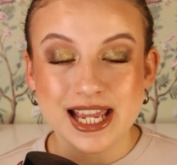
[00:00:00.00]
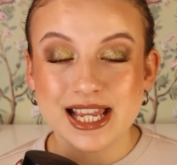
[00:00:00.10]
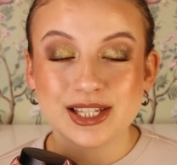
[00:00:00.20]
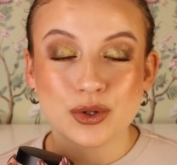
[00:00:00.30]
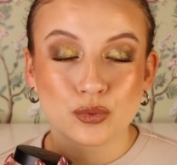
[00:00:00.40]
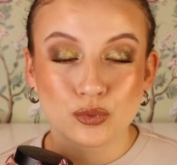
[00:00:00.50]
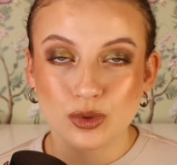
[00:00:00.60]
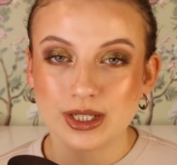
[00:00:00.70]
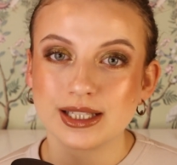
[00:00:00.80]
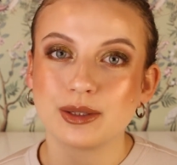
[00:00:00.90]
is a
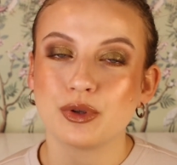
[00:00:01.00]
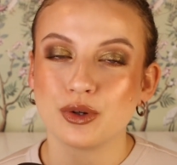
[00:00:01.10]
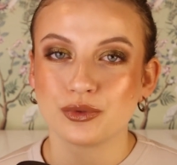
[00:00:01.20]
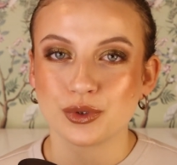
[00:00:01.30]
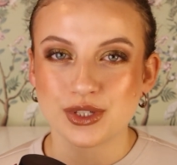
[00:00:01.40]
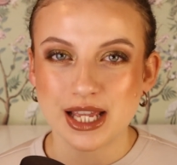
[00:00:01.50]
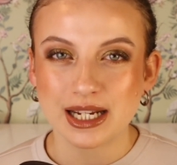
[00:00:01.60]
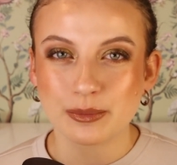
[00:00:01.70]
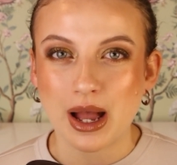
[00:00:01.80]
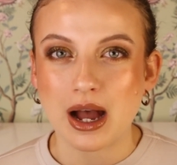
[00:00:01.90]
really beautiful
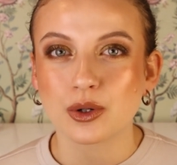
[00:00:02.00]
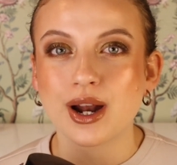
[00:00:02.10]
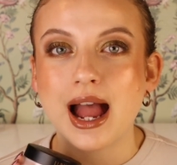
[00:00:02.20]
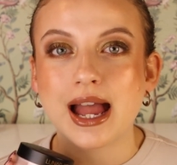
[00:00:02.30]
setting powder.